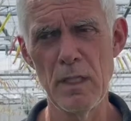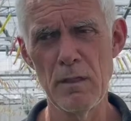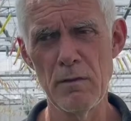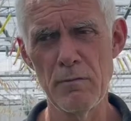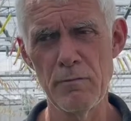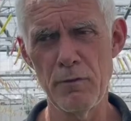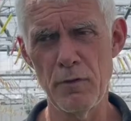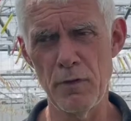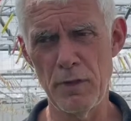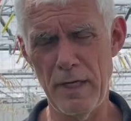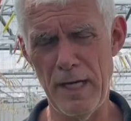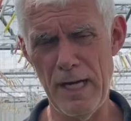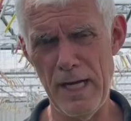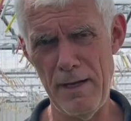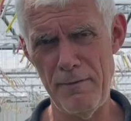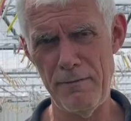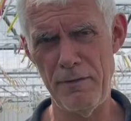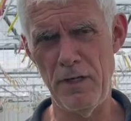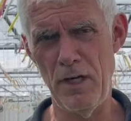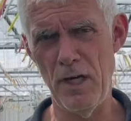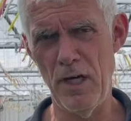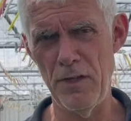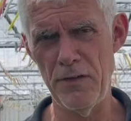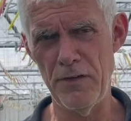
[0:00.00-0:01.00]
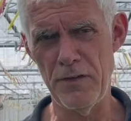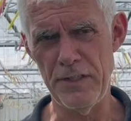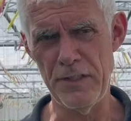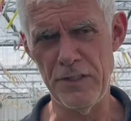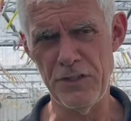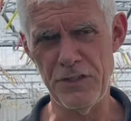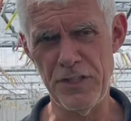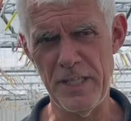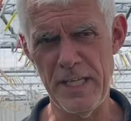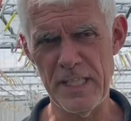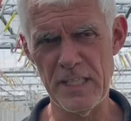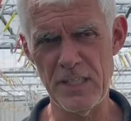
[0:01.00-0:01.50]
For every other
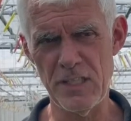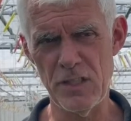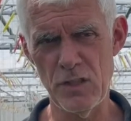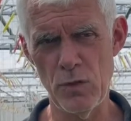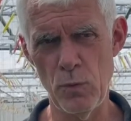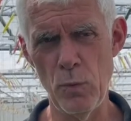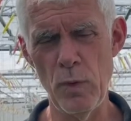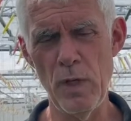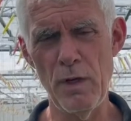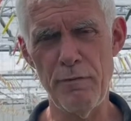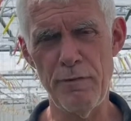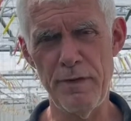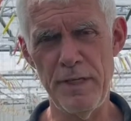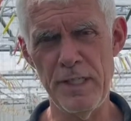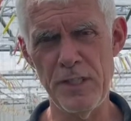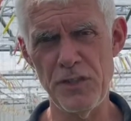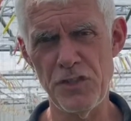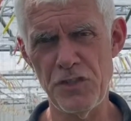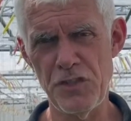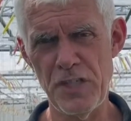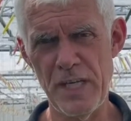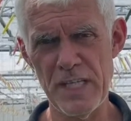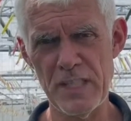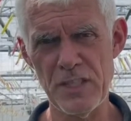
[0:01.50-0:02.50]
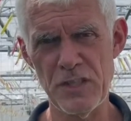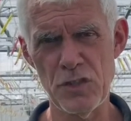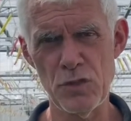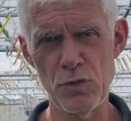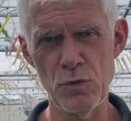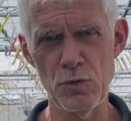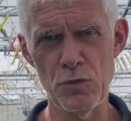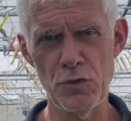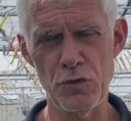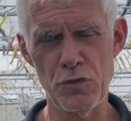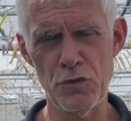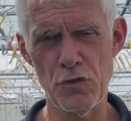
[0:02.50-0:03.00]
insect, we have insects to
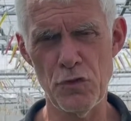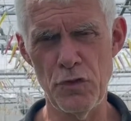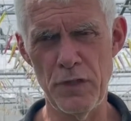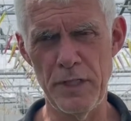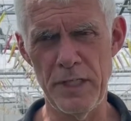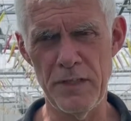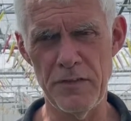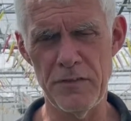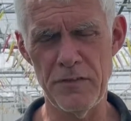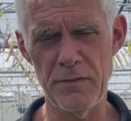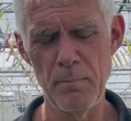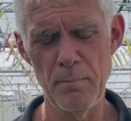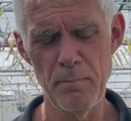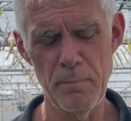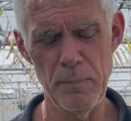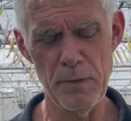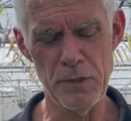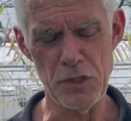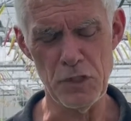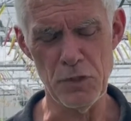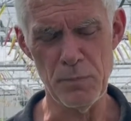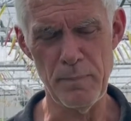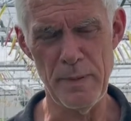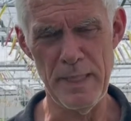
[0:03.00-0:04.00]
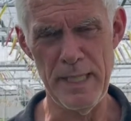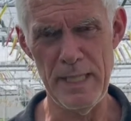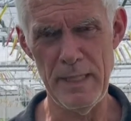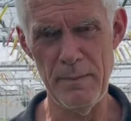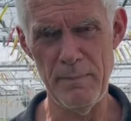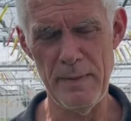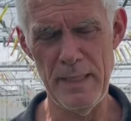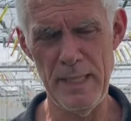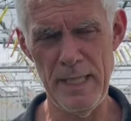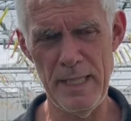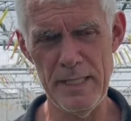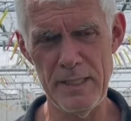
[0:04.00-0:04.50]
destroy it. But the spider
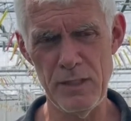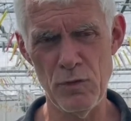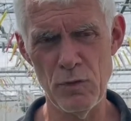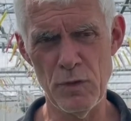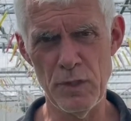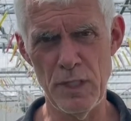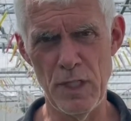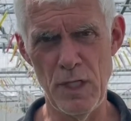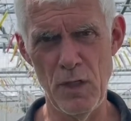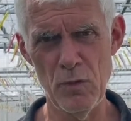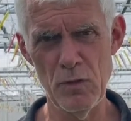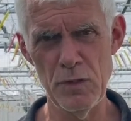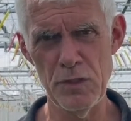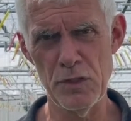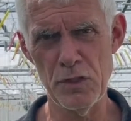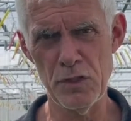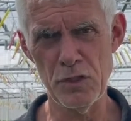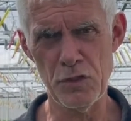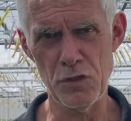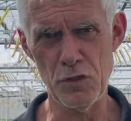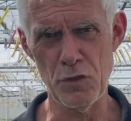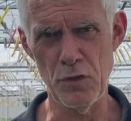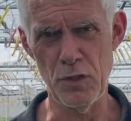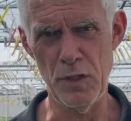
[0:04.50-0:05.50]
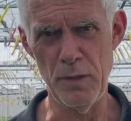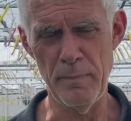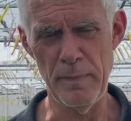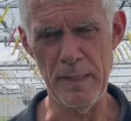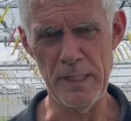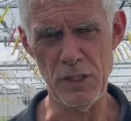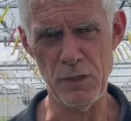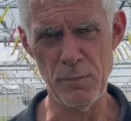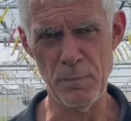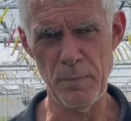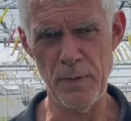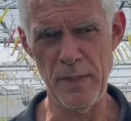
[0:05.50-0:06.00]
mite you can only destroy by
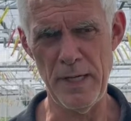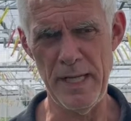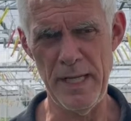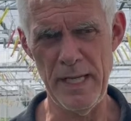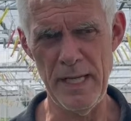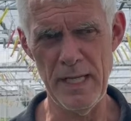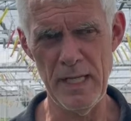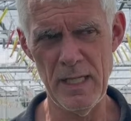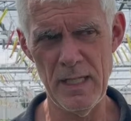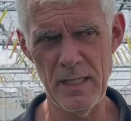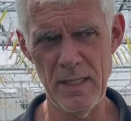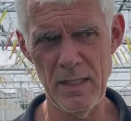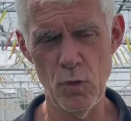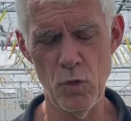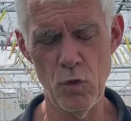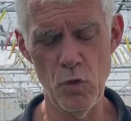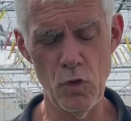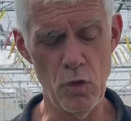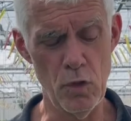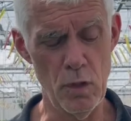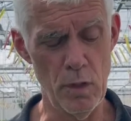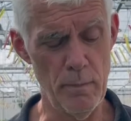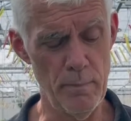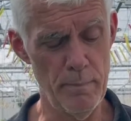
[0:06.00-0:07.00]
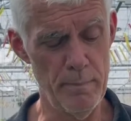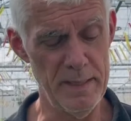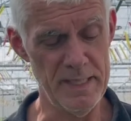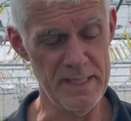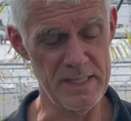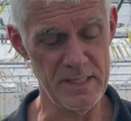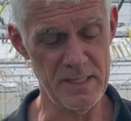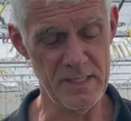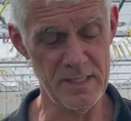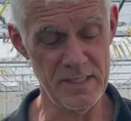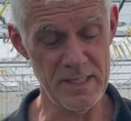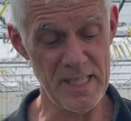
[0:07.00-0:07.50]
spraying or by
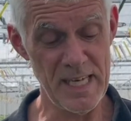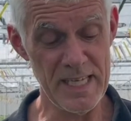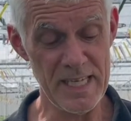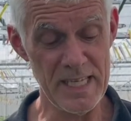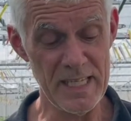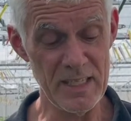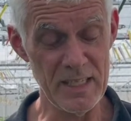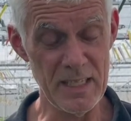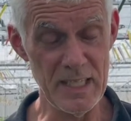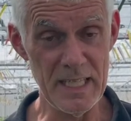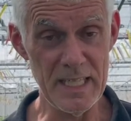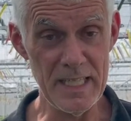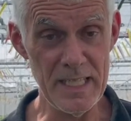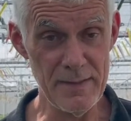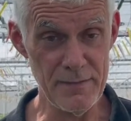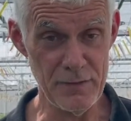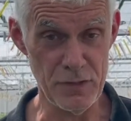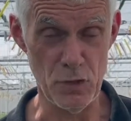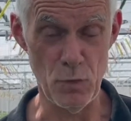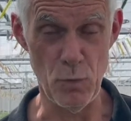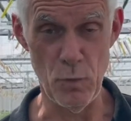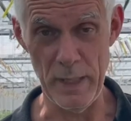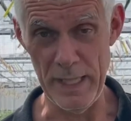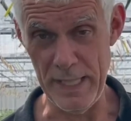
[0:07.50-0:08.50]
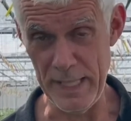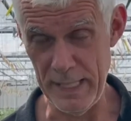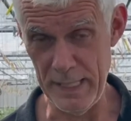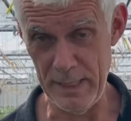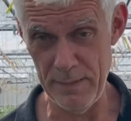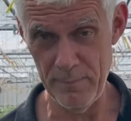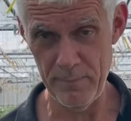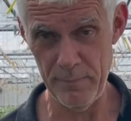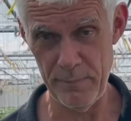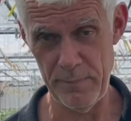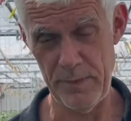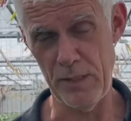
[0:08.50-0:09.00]
taking the leaves away,
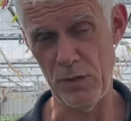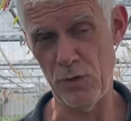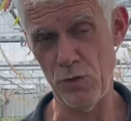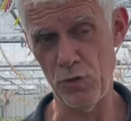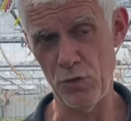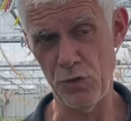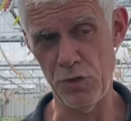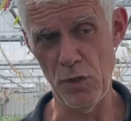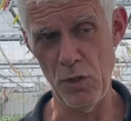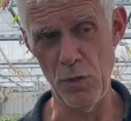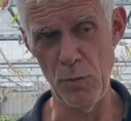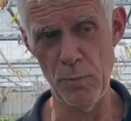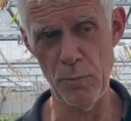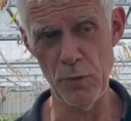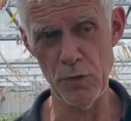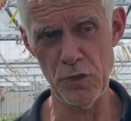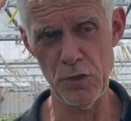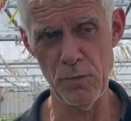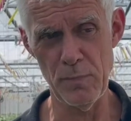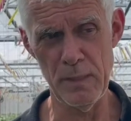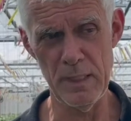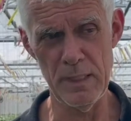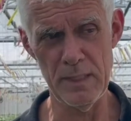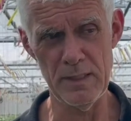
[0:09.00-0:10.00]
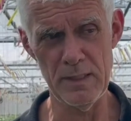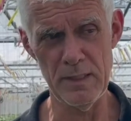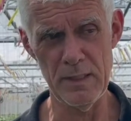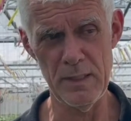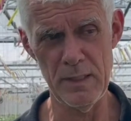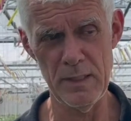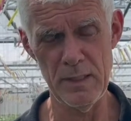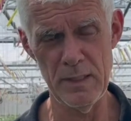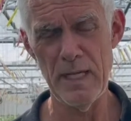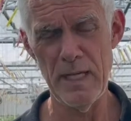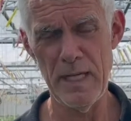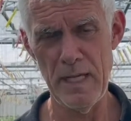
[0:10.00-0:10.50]
that's also a possibility,
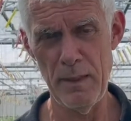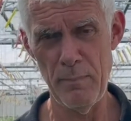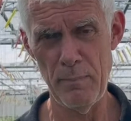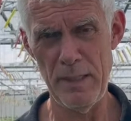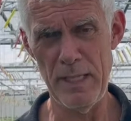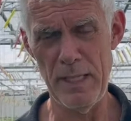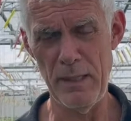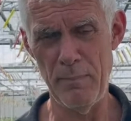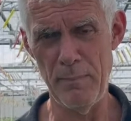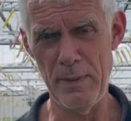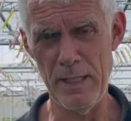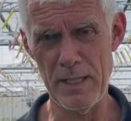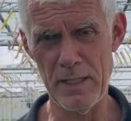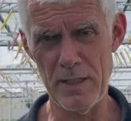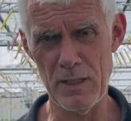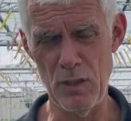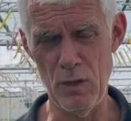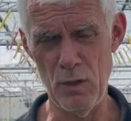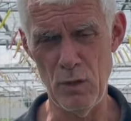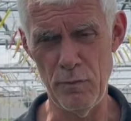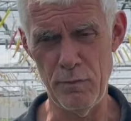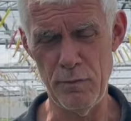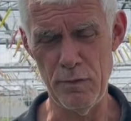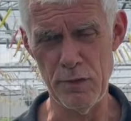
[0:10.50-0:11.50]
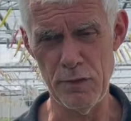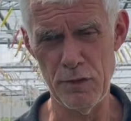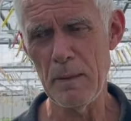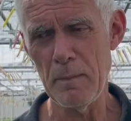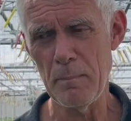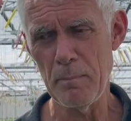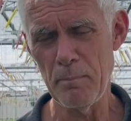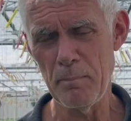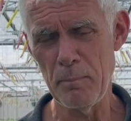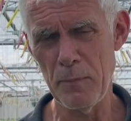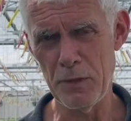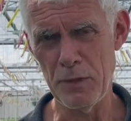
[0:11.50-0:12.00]
and by the macrolophus.
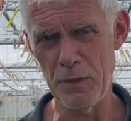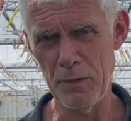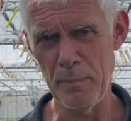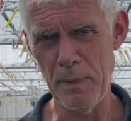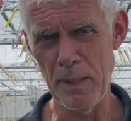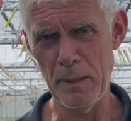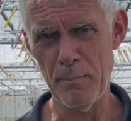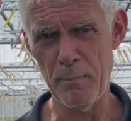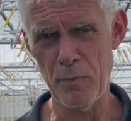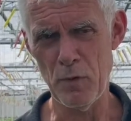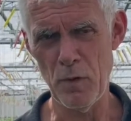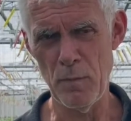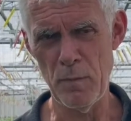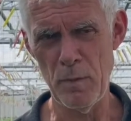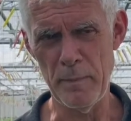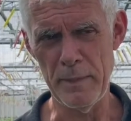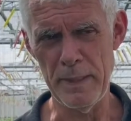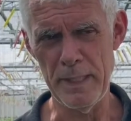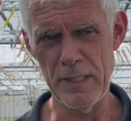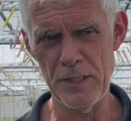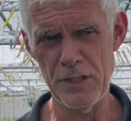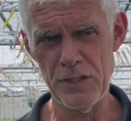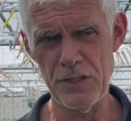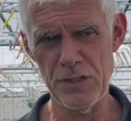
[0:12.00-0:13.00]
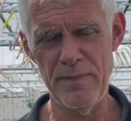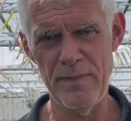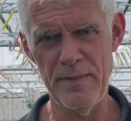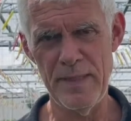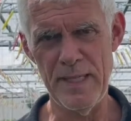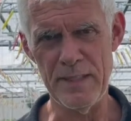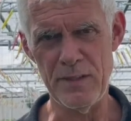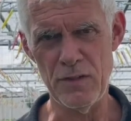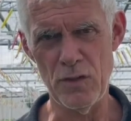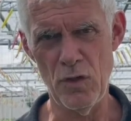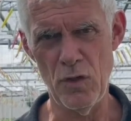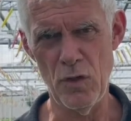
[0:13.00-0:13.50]
But the big problem is
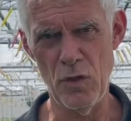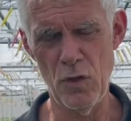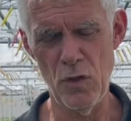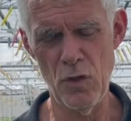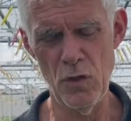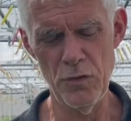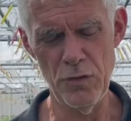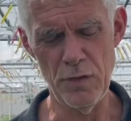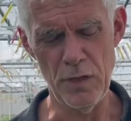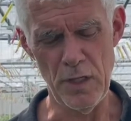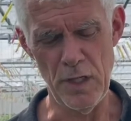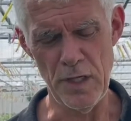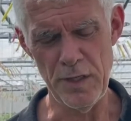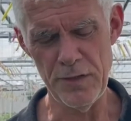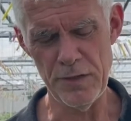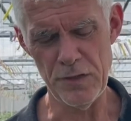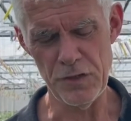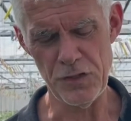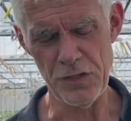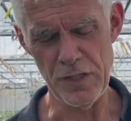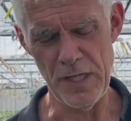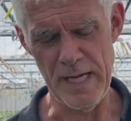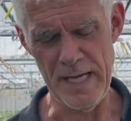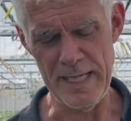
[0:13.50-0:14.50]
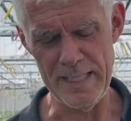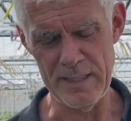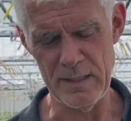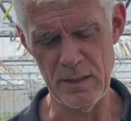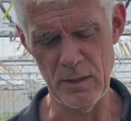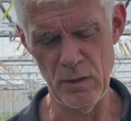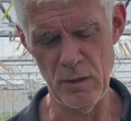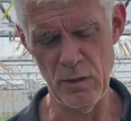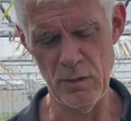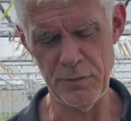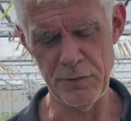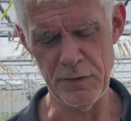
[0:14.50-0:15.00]
that on the underside
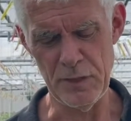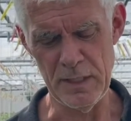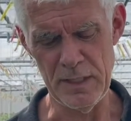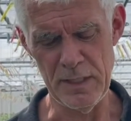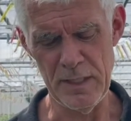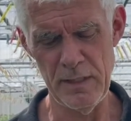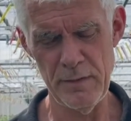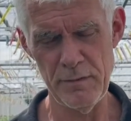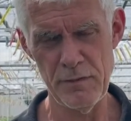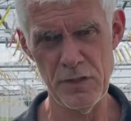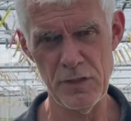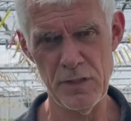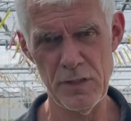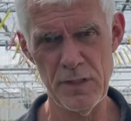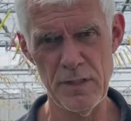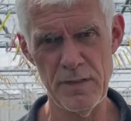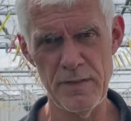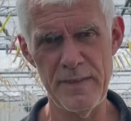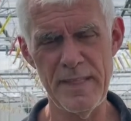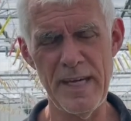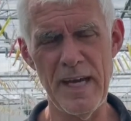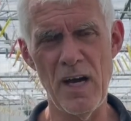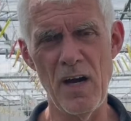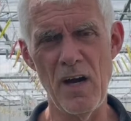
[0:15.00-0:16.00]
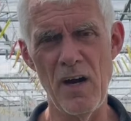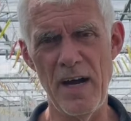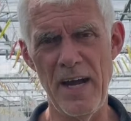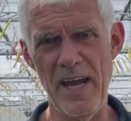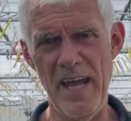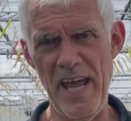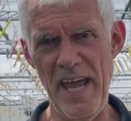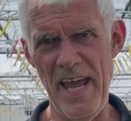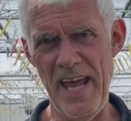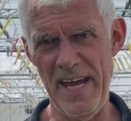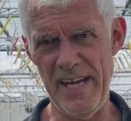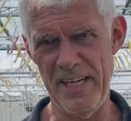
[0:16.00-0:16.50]
of the leaves there are
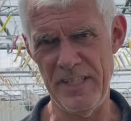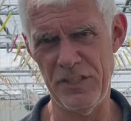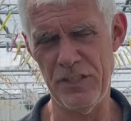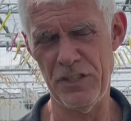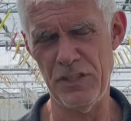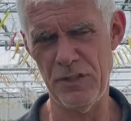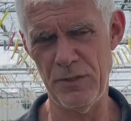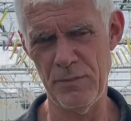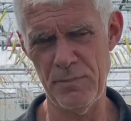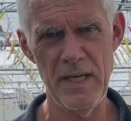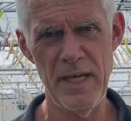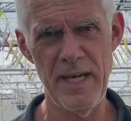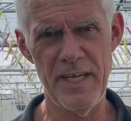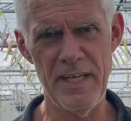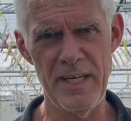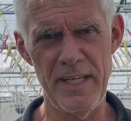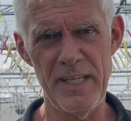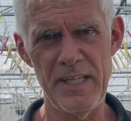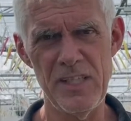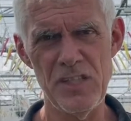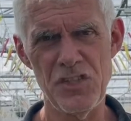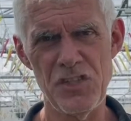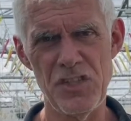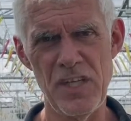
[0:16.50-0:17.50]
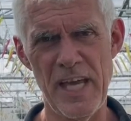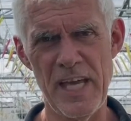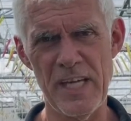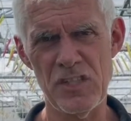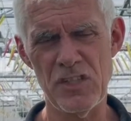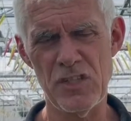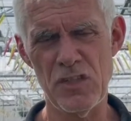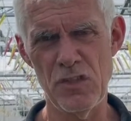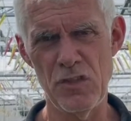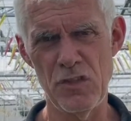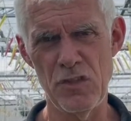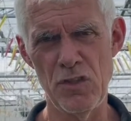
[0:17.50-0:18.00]
hairs, and
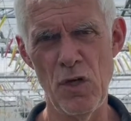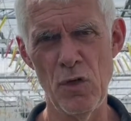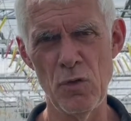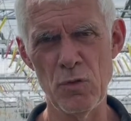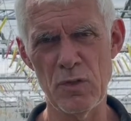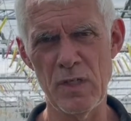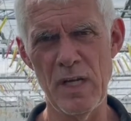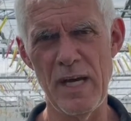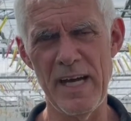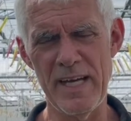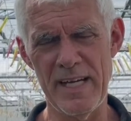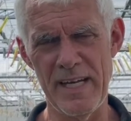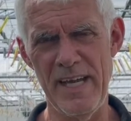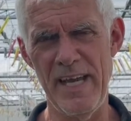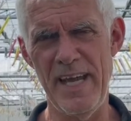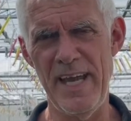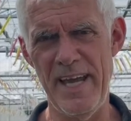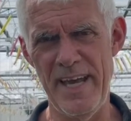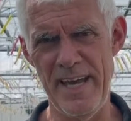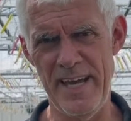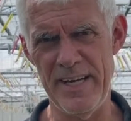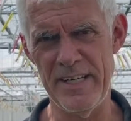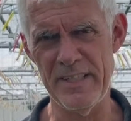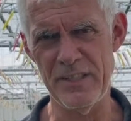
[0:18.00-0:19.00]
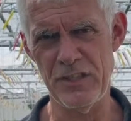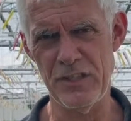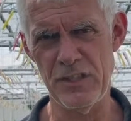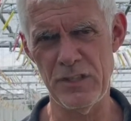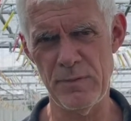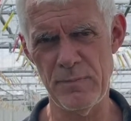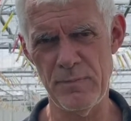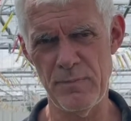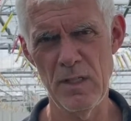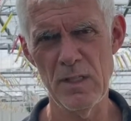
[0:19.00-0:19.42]
insects don't like hairs.